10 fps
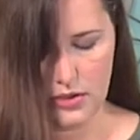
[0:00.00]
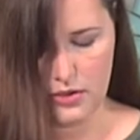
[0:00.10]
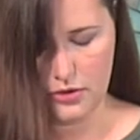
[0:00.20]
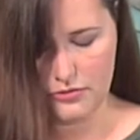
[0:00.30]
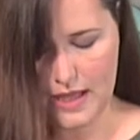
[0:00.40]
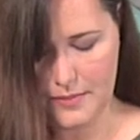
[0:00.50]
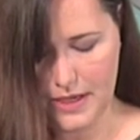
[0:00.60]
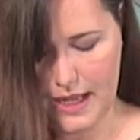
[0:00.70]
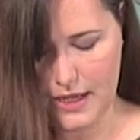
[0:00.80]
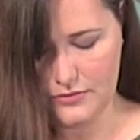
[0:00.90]
your flap
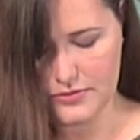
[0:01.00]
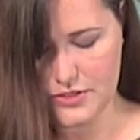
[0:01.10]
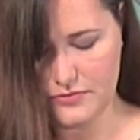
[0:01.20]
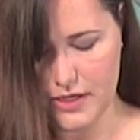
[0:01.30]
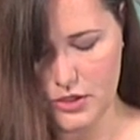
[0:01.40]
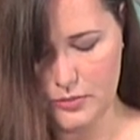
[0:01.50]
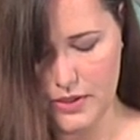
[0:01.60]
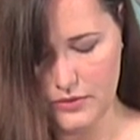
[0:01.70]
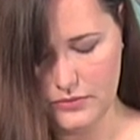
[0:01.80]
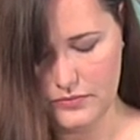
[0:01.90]
in half to find your
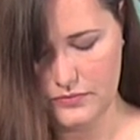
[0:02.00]
middle,